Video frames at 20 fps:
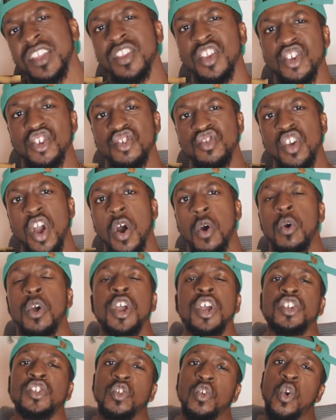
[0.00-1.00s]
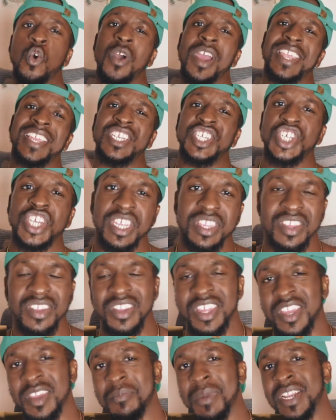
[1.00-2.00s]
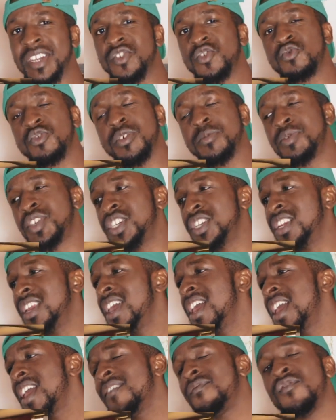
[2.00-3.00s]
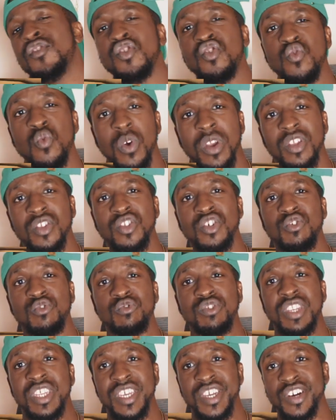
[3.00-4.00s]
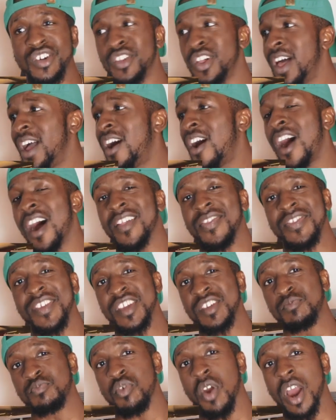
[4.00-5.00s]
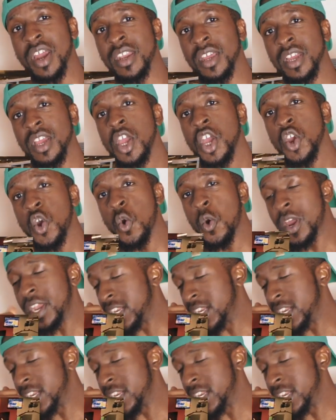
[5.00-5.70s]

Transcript: There you go. So go ahead and check the link in my description. If you do want a little deal on this product, go